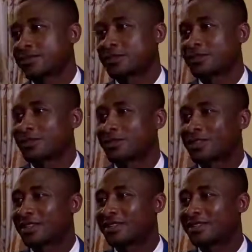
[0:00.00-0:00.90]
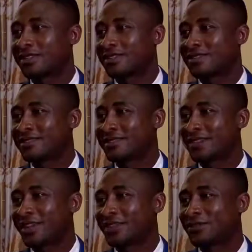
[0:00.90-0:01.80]
So those are the
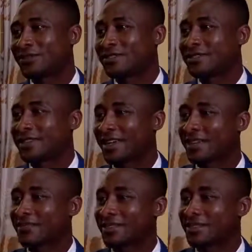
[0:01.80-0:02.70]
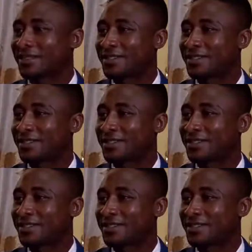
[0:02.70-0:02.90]
kind of reasons they advanced?